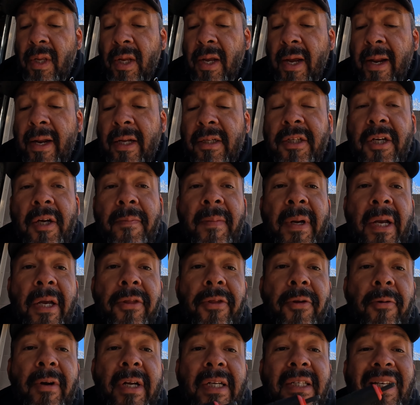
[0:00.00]
and it took me a
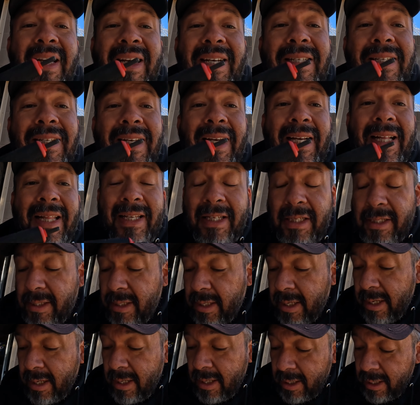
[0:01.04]
3/16
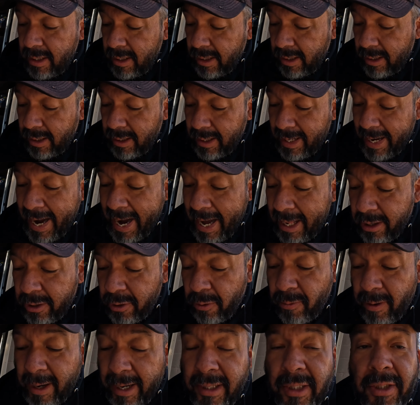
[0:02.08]

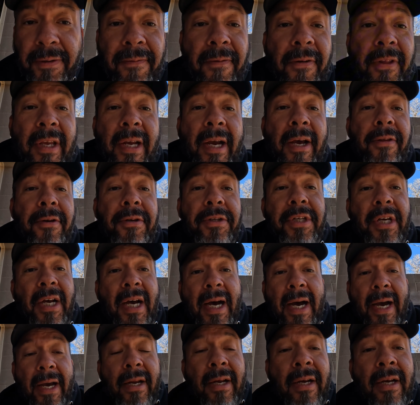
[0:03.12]
Allen wrench for the other
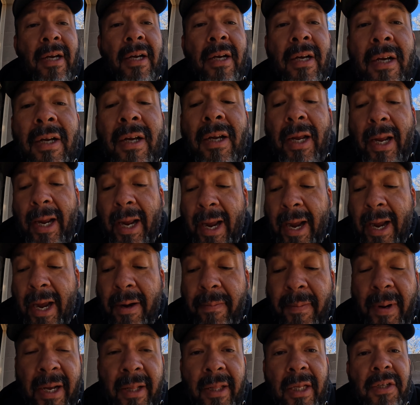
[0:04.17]
side.
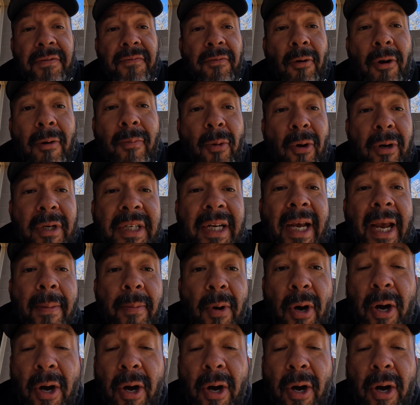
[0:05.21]
And man, these floorboards came